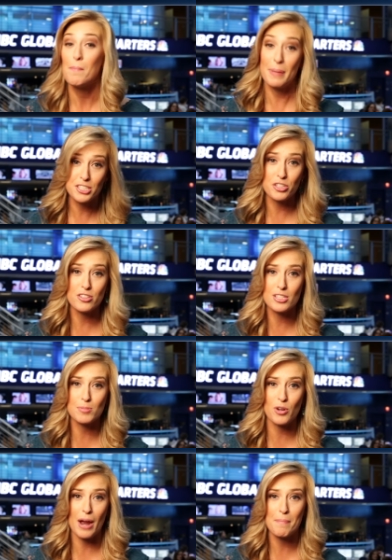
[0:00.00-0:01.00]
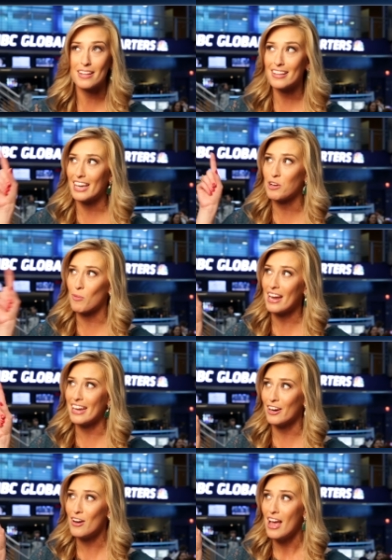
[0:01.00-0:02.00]
Be sure and subscribe by clicking right
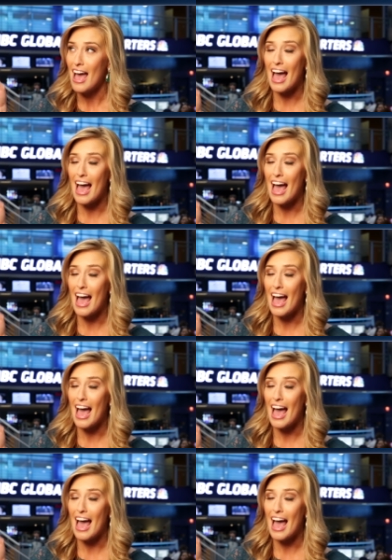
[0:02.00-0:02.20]
here,